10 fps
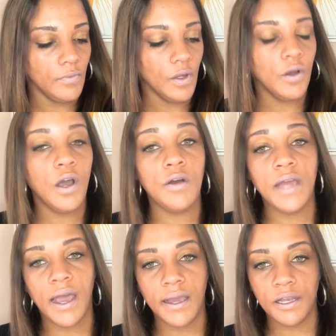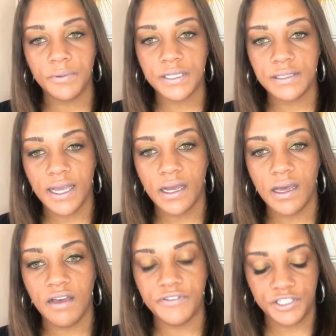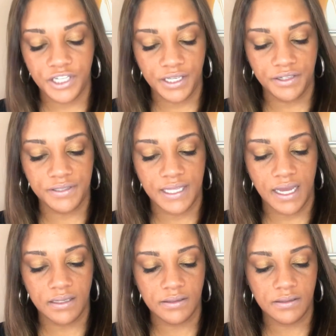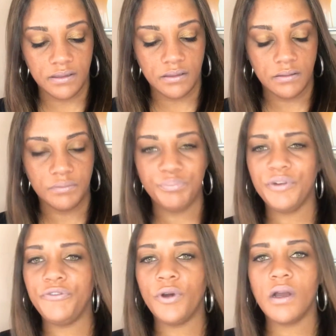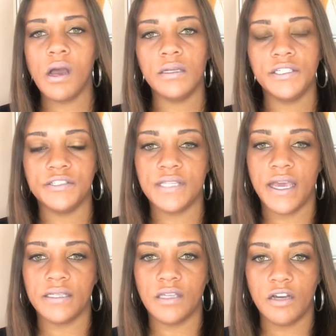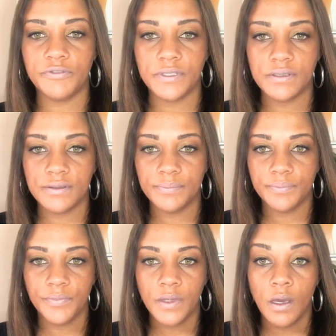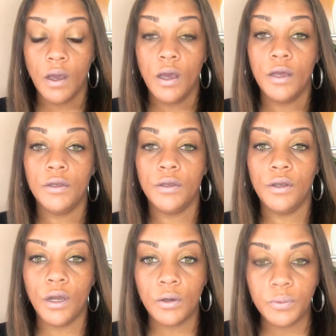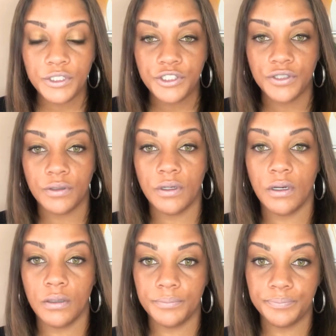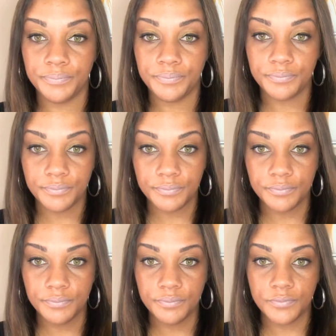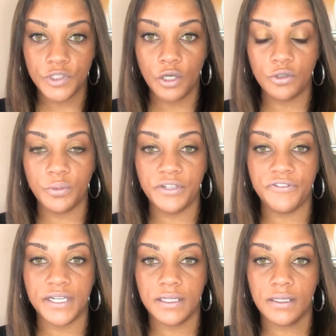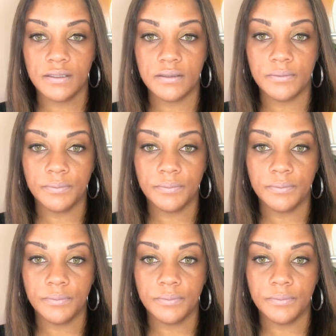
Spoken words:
go to irs.gov and check your status before calling your tax office. Know what your total refund is.